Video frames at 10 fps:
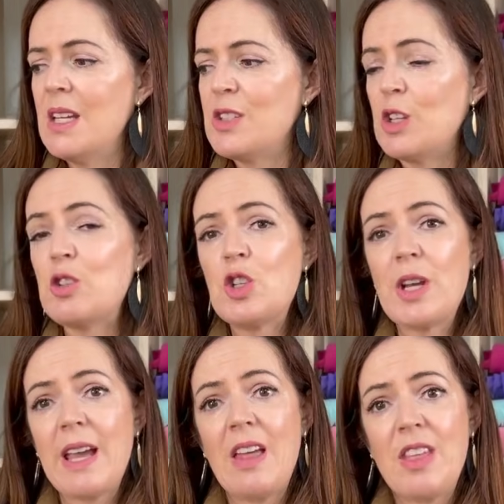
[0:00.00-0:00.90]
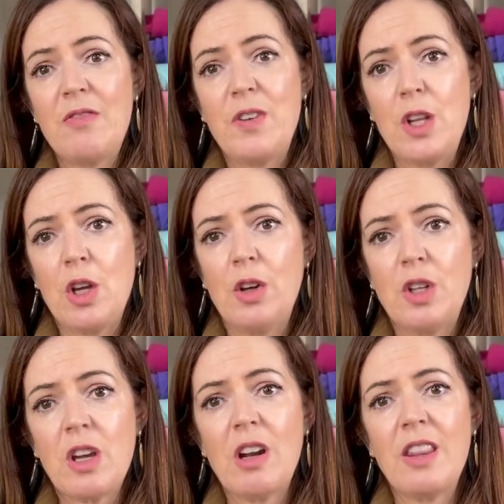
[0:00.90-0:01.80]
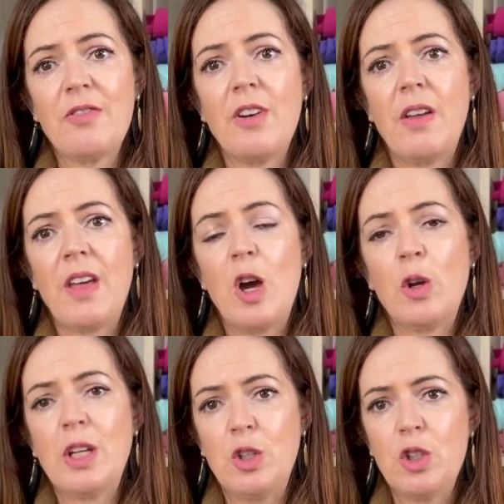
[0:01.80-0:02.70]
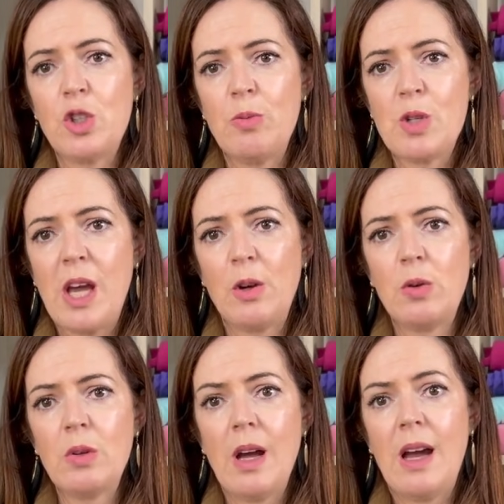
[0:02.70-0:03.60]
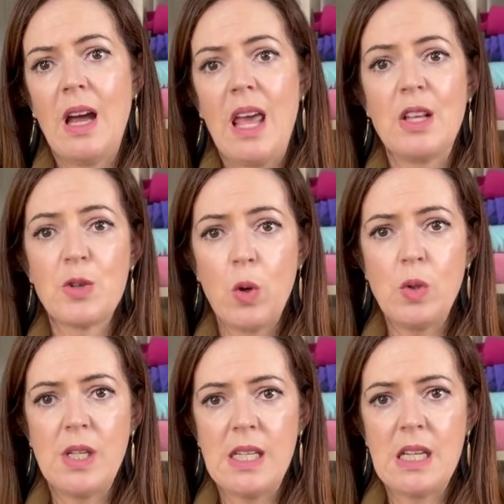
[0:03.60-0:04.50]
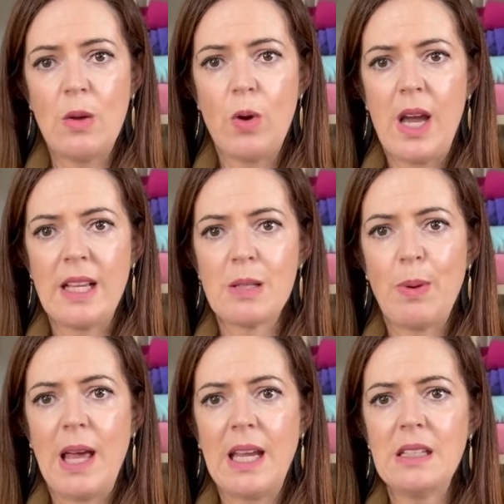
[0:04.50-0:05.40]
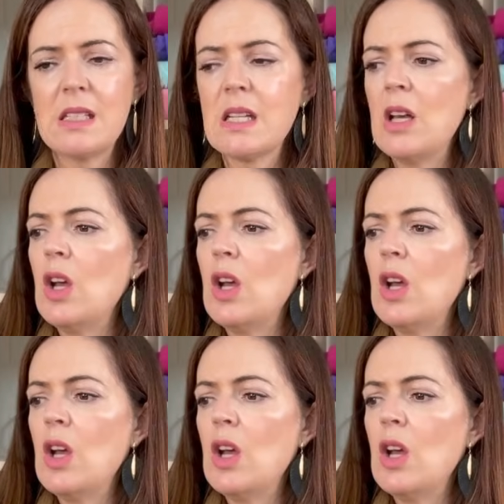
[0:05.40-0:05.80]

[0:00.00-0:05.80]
So do check out that video. You can either find that on our YouTube channel, and it's called DTY Explained,